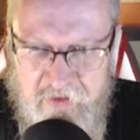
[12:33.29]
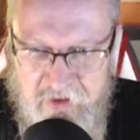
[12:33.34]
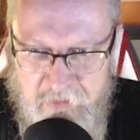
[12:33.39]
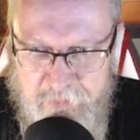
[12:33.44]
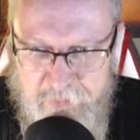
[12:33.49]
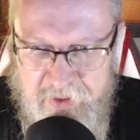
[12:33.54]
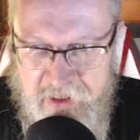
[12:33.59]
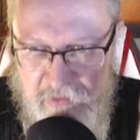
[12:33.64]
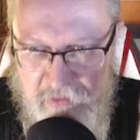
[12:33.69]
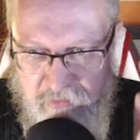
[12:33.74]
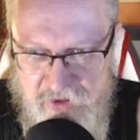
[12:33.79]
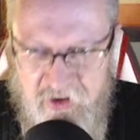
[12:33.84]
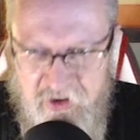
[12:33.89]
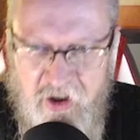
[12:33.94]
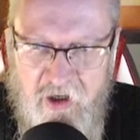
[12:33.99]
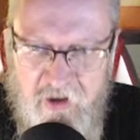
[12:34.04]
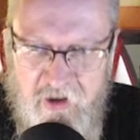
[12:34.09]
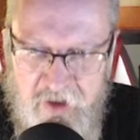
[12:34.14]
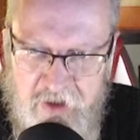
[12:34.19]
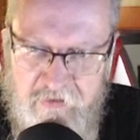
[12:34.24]
is bad,
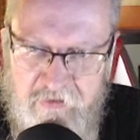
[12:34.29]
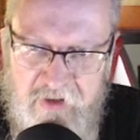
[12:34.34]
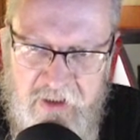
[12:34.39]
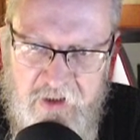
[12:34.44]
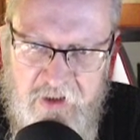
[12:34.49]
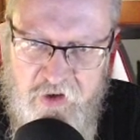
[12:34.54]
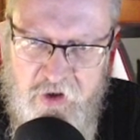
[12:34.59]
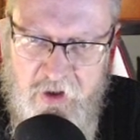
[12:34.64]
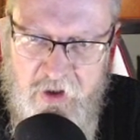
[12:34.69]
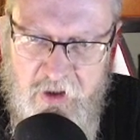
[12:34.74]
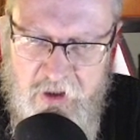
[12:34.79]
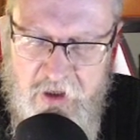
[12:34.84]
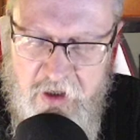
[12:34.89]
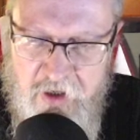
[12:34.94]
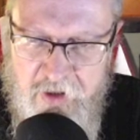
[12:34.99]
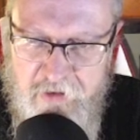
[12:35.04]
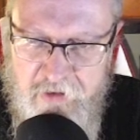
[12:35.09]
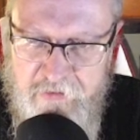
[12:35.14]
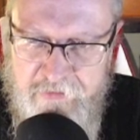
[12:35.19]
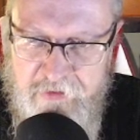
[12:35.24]
return to religion
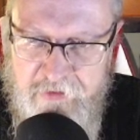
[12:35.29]
kind of